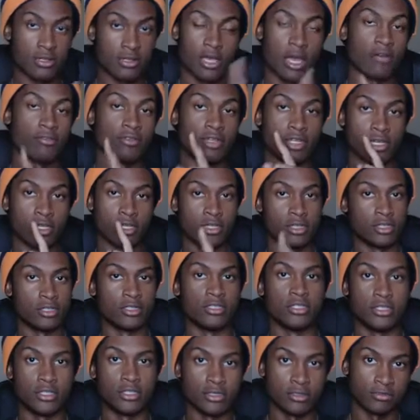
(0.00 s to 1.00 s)
I've done
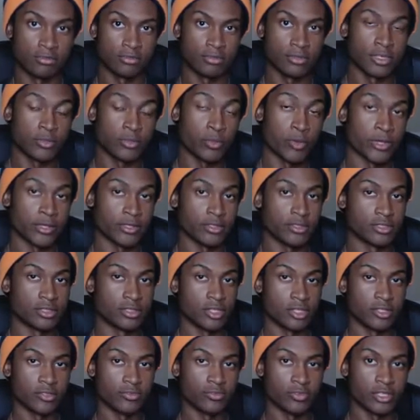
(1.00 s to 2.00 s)
the sprint and
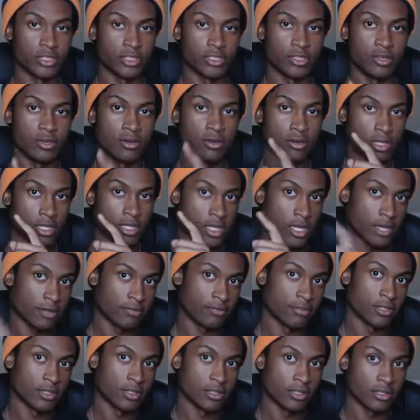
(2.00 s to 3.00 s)
circuit video, and
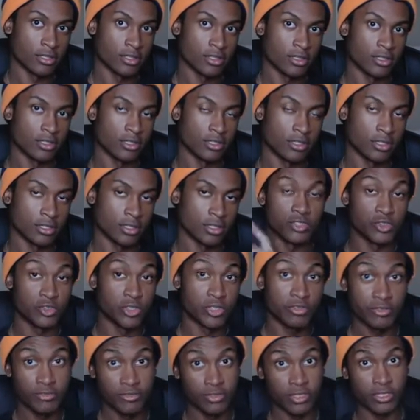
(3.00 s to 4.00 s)
I've done the
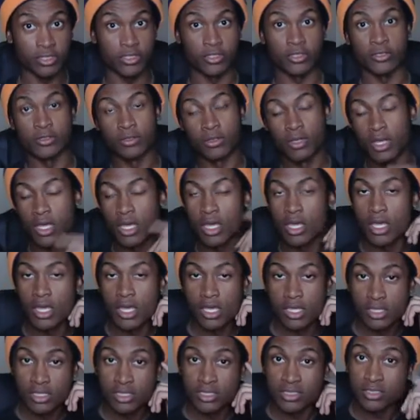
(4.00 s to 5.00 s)
drift video.
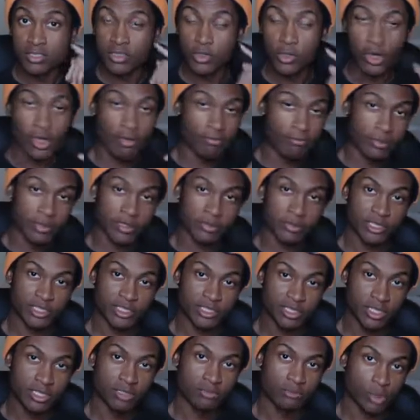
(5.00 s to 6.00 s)
So I've pretty much
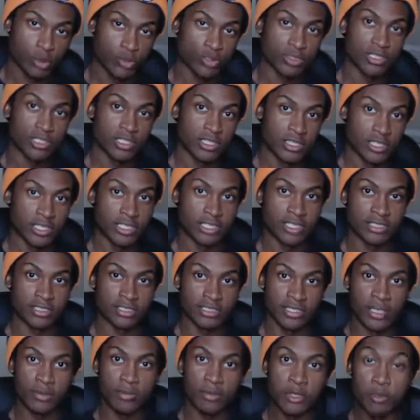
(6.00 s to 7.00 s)
done most of the things
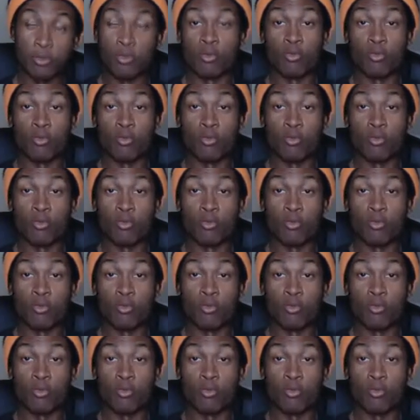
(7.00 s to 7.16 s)
that people